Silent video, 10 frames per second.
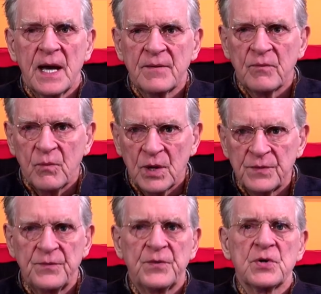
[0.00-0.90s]
have
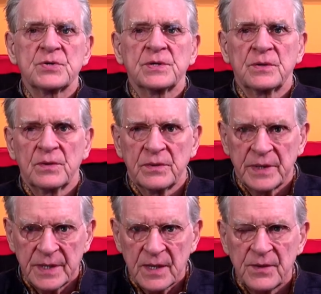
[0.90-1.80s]
one version
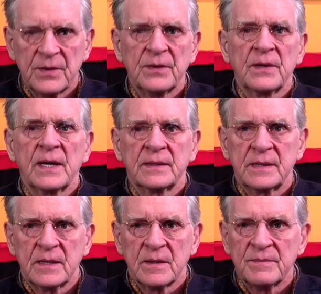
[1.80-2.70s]
or another
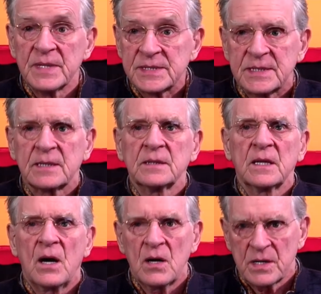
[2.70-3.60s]
at their
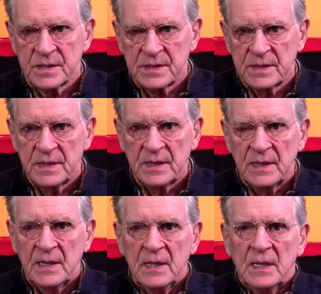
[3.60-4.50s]
mystical heart.
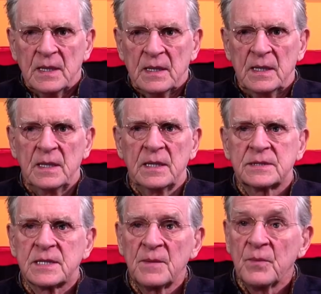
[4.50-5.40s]

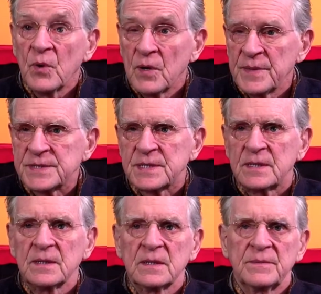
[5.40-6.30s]
Some more
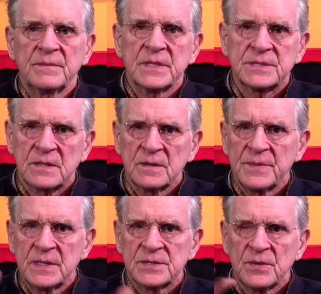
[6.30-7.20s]
mystical, mystical
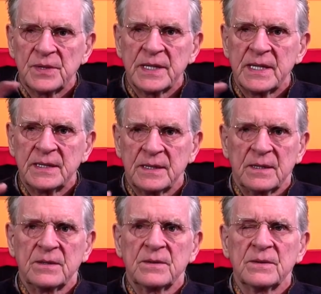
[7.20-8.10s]
means only
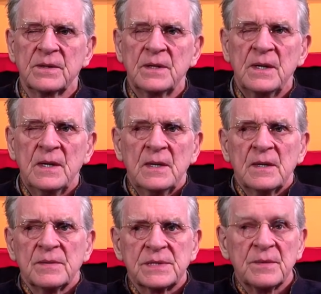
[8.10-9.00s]
hidden, you know.
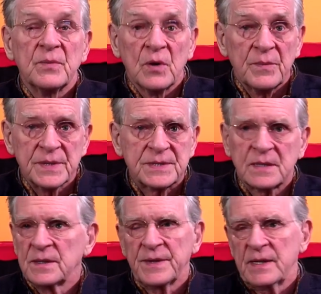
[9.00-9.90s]
Some more
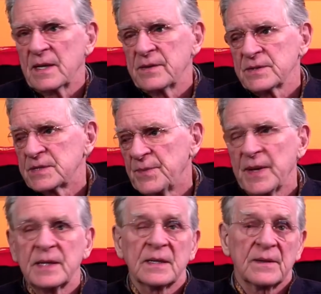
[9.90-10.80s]
mystical than others
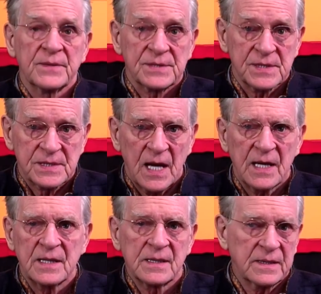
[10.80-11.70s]
depending on the
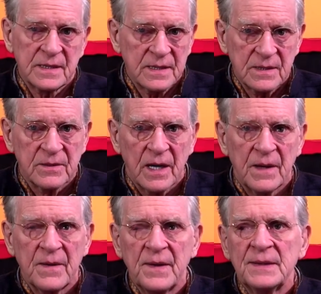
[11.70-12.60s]
society and the era.